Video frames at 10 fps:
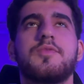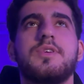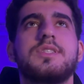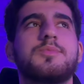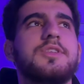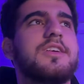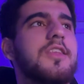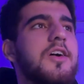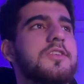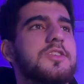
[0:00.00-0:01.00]
It's been a
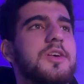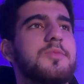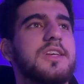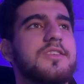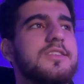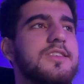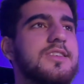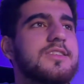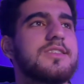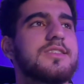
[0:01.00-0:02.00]
long time that I
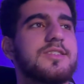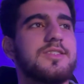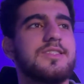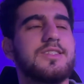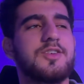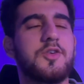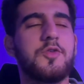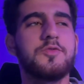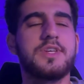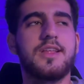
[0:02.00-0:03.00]
didn't
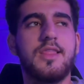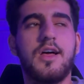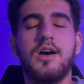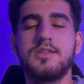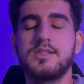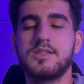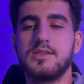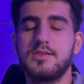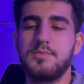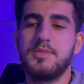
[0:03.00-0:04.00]
code a lot,
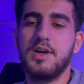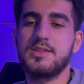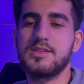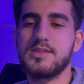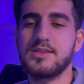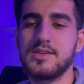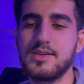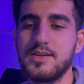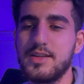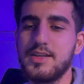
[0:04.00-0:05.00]
but
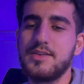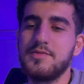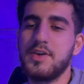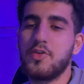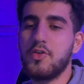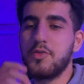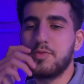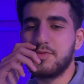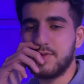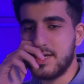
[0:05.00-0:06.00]
we
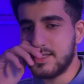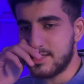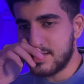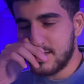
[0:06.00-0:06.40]
hope that